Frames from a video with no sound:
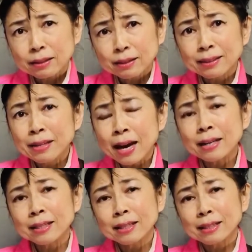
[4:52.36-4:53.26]

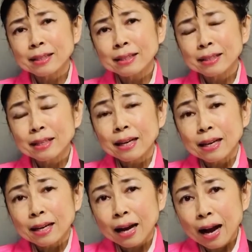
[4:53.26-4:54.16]
"Tonight,
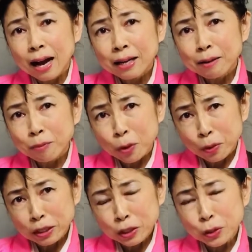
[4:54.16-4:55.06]
I am
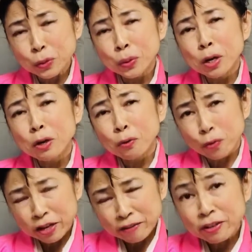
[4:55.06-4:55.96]
going to
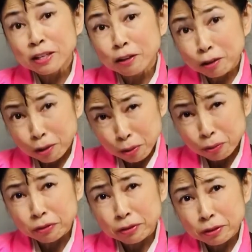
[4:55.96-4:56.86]
weave a
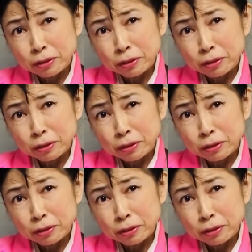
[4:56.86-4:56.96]
cloth,